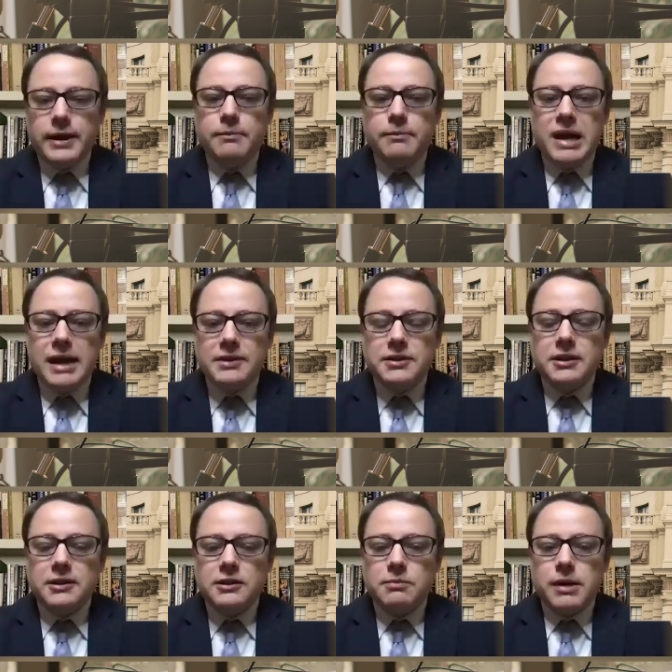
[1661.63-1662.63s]
Before
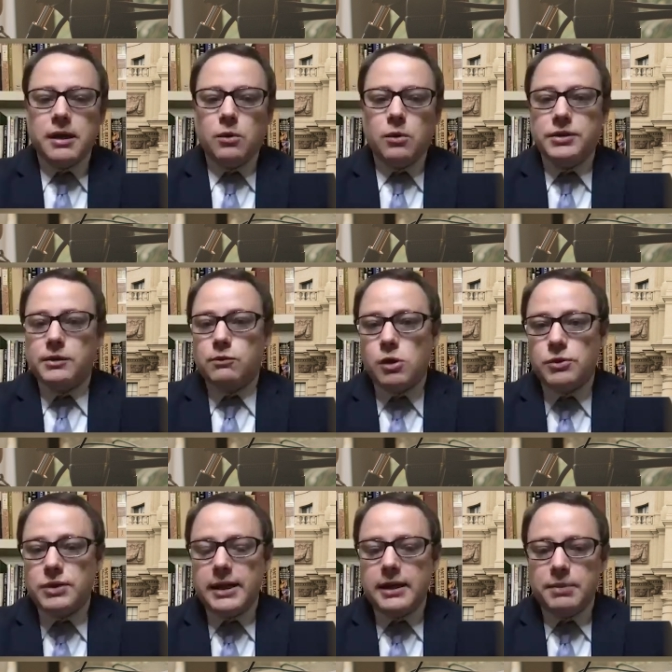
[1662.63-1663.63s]
then, Pasadena's mayor
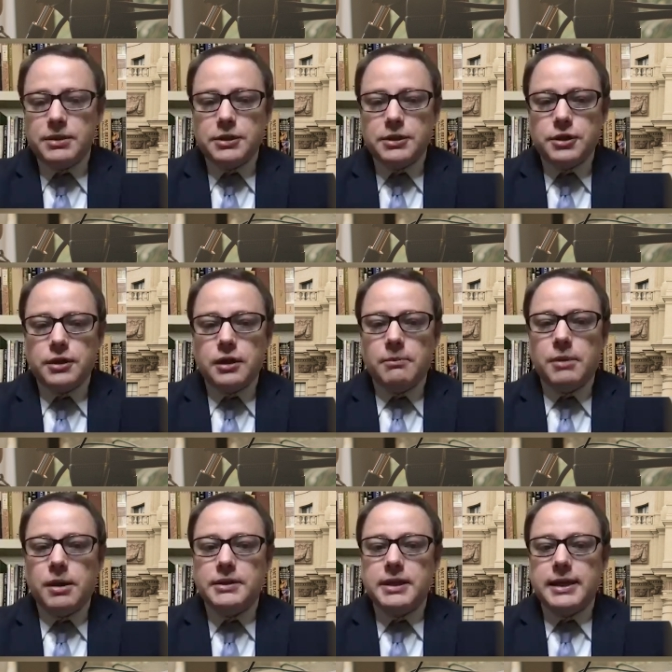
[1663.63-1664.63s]
was a rotating
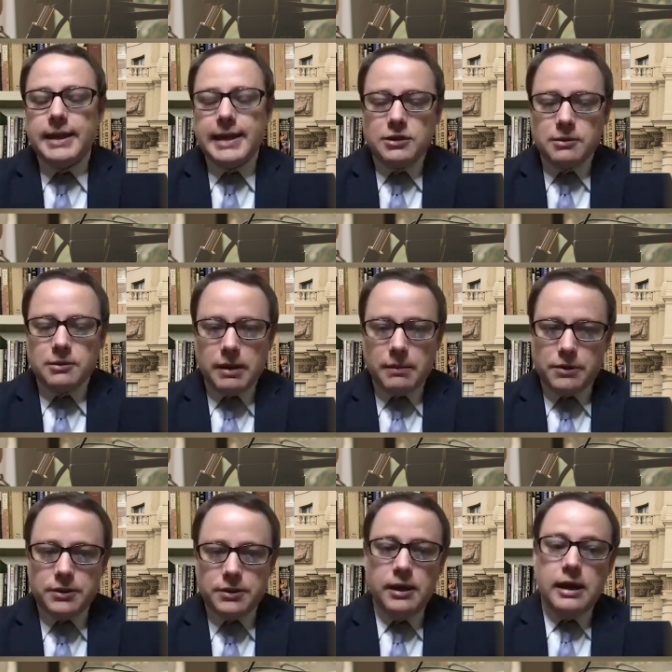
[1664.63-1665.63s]
position among city
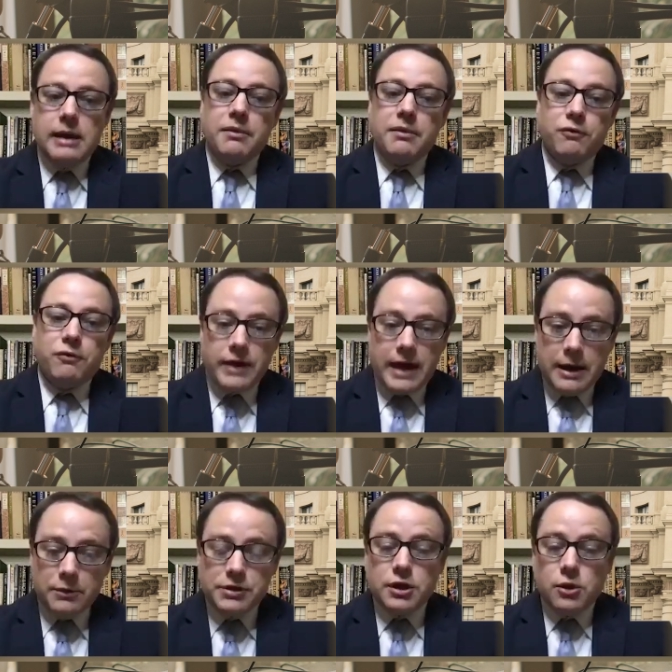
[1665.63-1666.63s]
council members, and
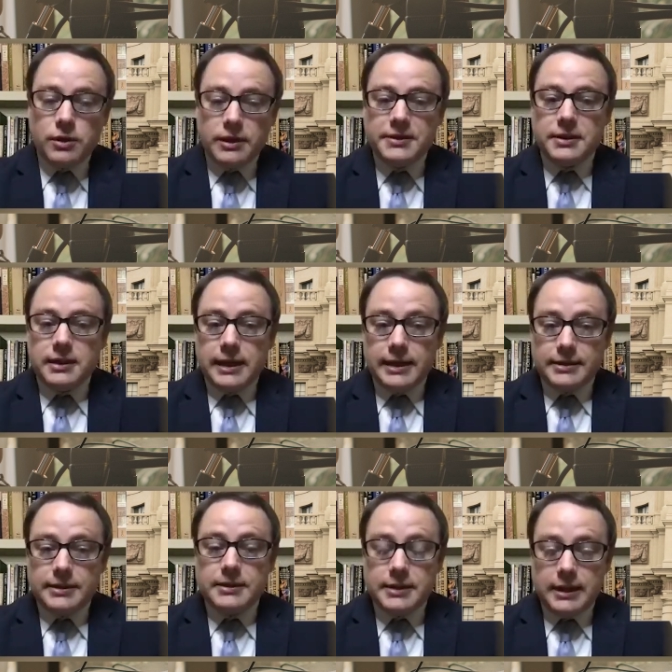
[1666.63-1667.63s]
before that was known as the,
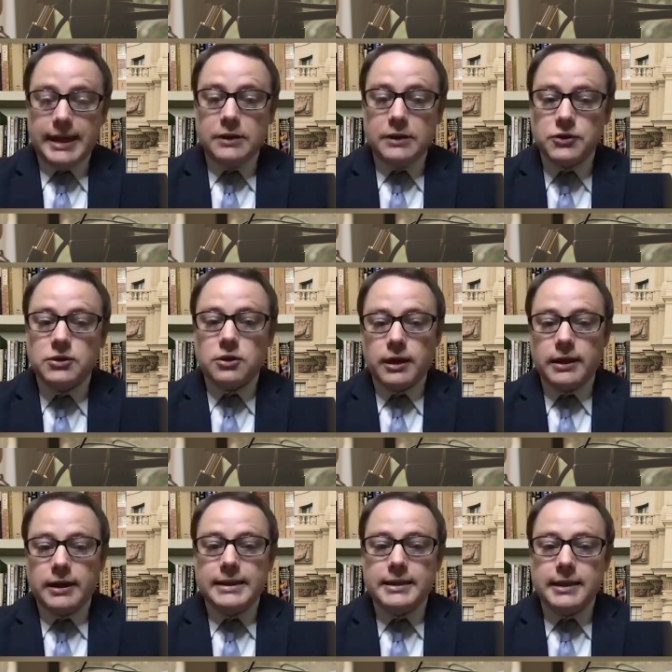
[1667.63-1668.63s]
as the city council starting
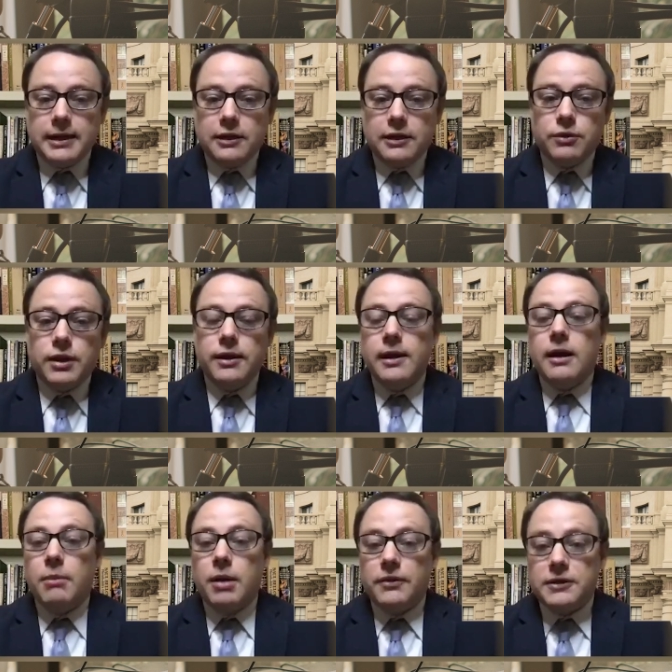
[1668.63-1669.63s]
in 1993
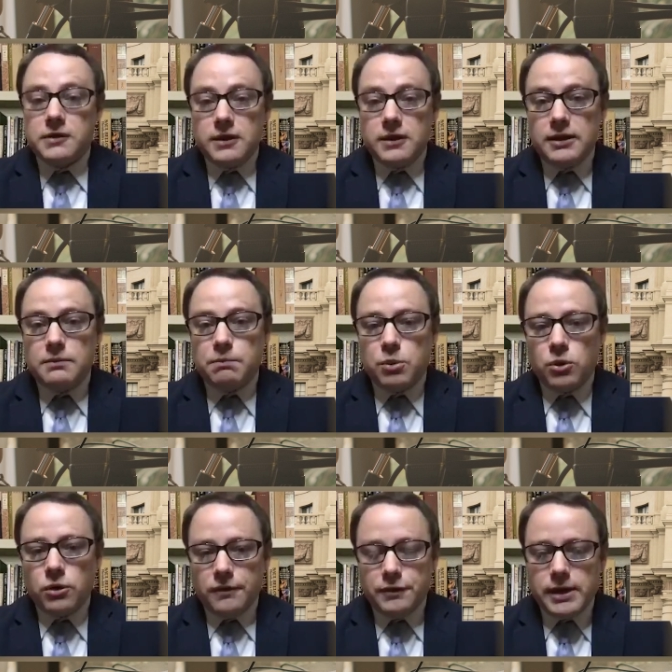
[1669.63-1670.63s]
among the city's
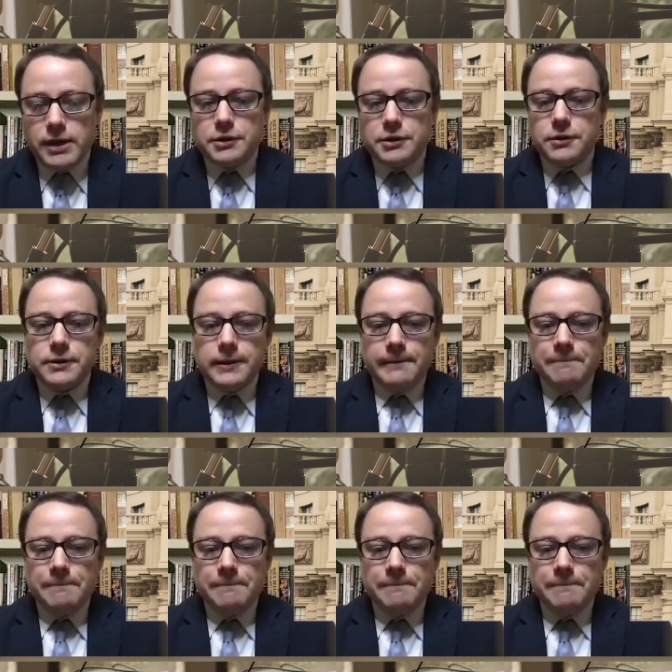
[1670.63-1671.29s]
board of directors.